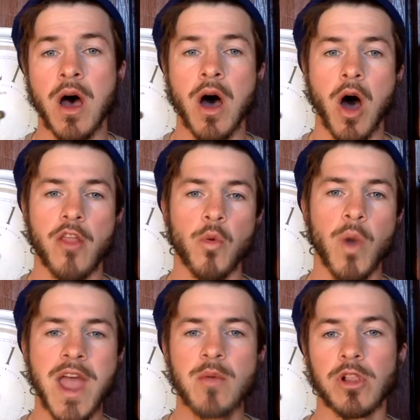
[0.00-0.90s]
On the
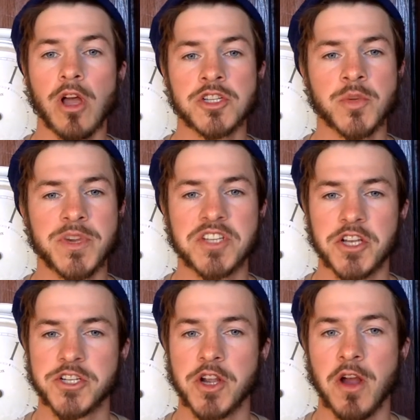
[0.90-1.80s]
way, we'll also be
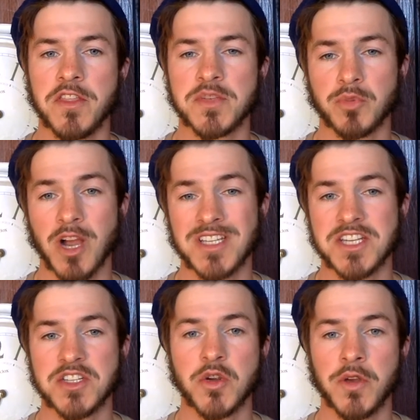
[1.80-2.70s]
touching on this
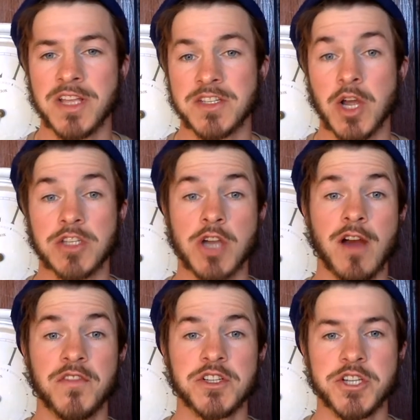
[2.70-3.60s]
process known as
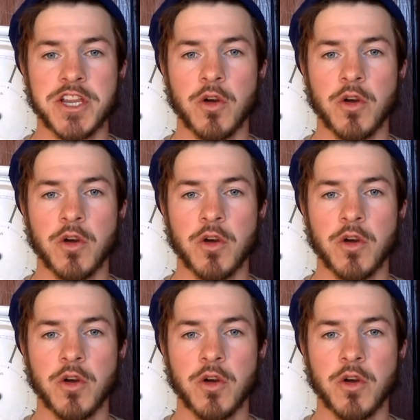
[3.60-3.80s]
autophagy,